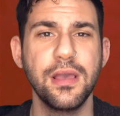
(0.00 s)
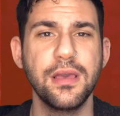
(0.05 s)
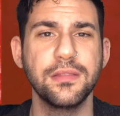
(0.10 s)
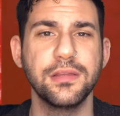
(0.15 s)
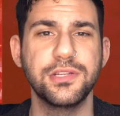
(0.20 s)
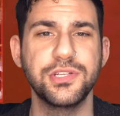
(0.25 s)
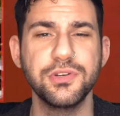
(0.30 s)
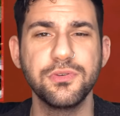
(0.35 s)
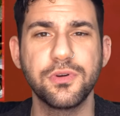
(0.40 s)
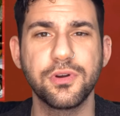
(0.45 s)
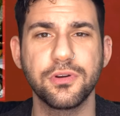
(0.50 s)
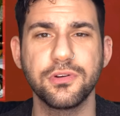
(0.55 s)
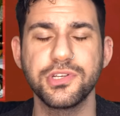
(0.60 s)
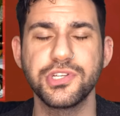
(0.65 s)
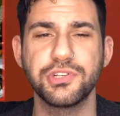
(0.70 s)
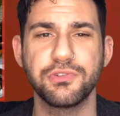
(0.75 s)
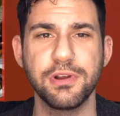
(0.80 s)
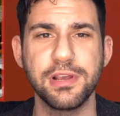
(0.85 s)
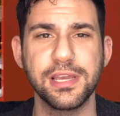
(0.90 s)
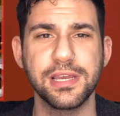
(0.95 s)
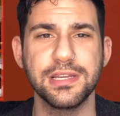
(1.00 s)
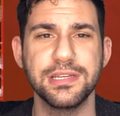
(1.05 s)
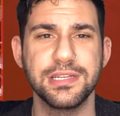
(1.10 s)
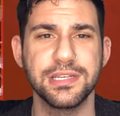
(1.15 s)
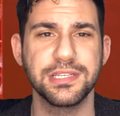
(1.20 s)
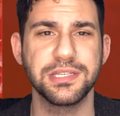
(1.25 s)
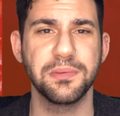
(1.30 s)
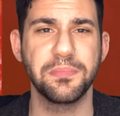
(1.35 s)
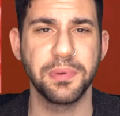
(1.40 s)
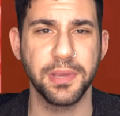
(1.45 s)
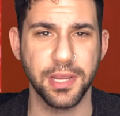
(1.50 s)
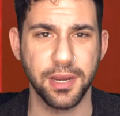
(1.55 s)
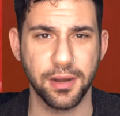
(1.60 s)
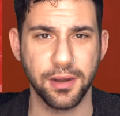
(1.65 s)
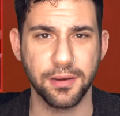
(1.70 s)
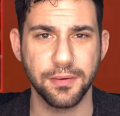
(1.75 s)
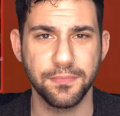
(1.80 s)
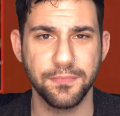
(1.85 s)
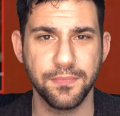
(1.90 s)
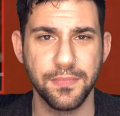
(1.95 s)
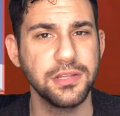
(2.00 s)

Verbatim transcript: the two girls shrink and disappear.